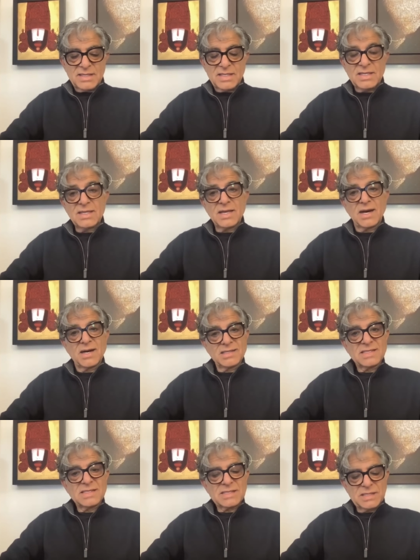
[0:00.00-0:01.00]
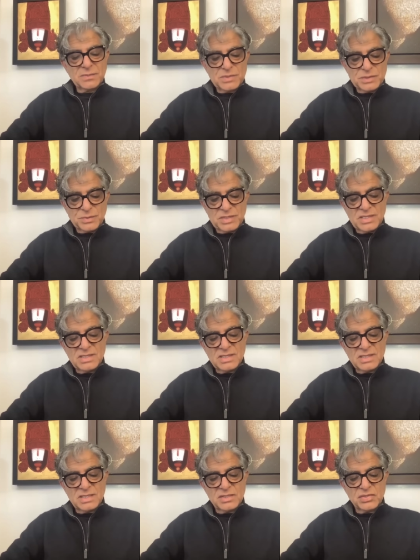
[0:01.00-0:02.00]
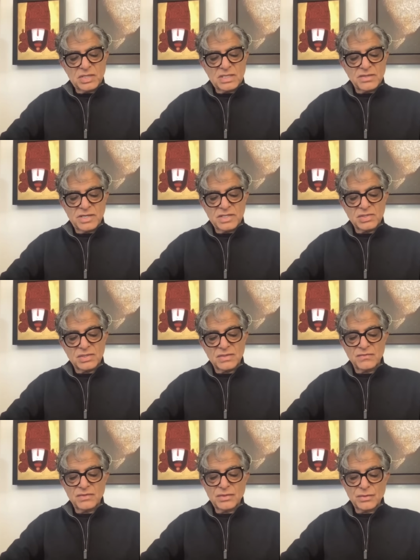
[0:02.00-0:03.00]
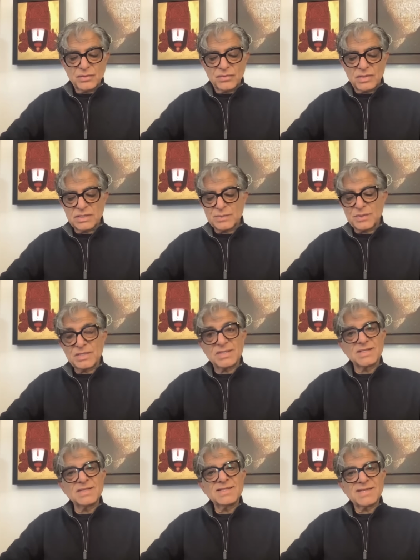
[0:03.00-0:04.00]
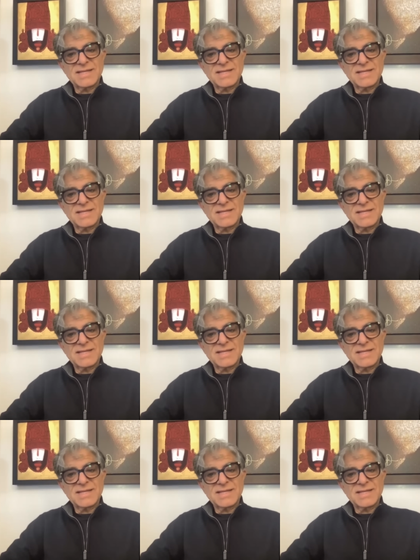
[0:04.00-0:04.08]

the answer seems to be that the generation of neurotransmitters